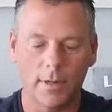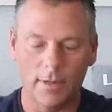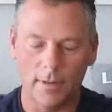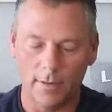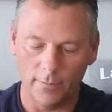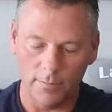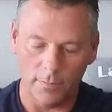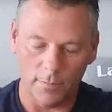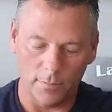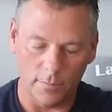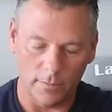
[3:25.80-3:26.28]

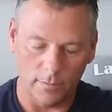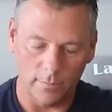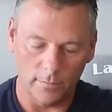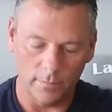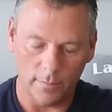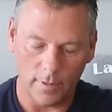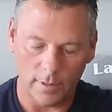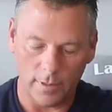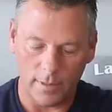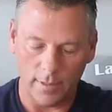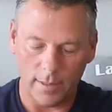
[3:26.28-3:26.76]
comfortable.
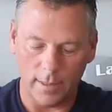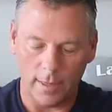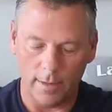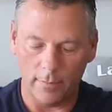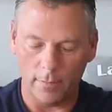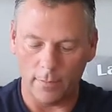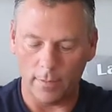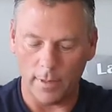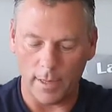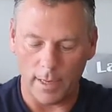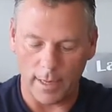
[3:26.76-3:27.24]
They
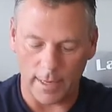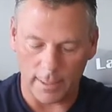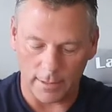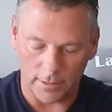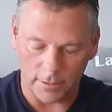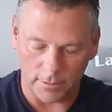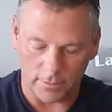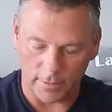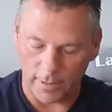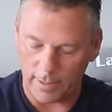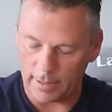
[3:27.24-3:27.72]
have a
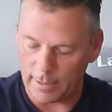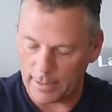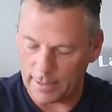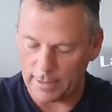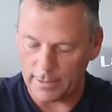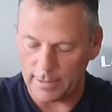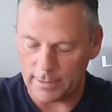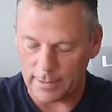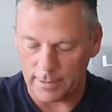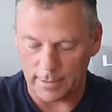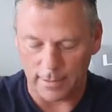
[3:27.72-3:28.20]
relaxed straight
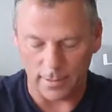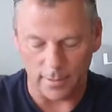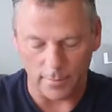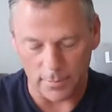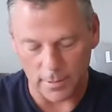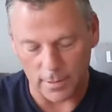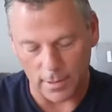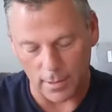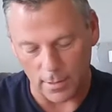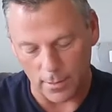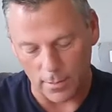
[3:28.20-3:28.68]
leg to
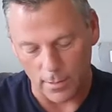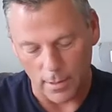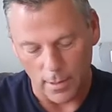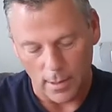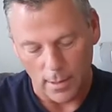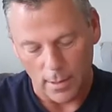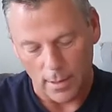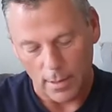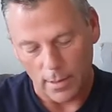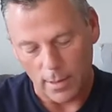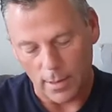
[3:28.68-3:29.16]
them, so
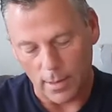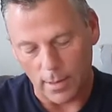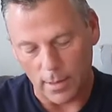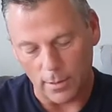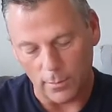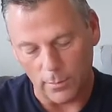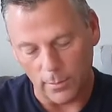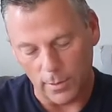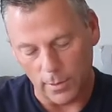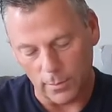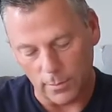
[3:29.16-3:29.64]

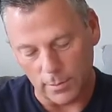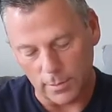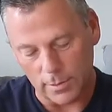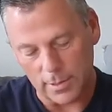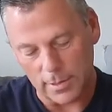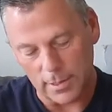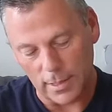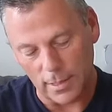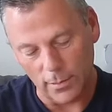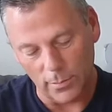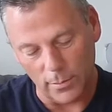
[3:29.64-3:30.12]
we will
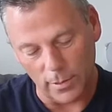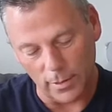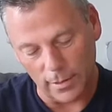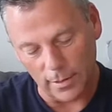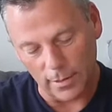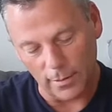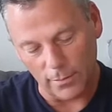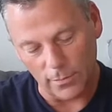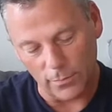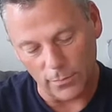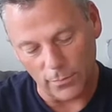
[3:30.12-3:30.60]
see
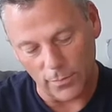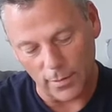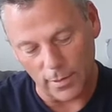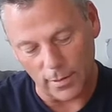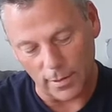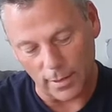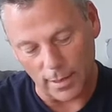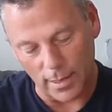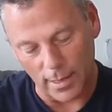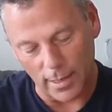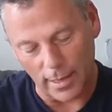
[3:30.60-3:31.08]
what these
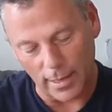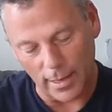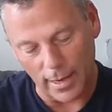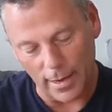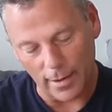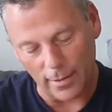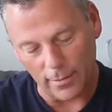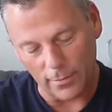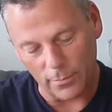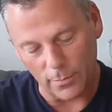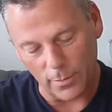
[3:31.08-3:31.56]
feel like
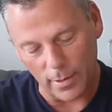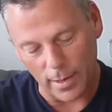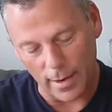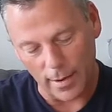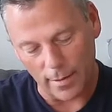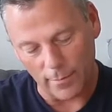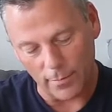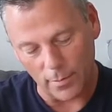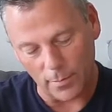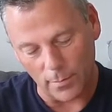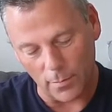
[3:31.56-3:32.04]
as we
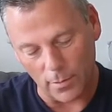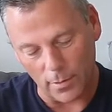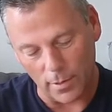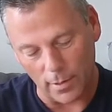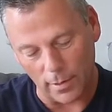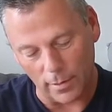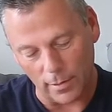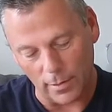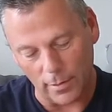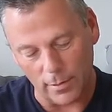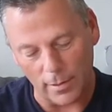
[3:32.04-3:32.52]
have them
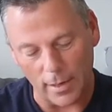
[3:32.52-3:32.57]
on.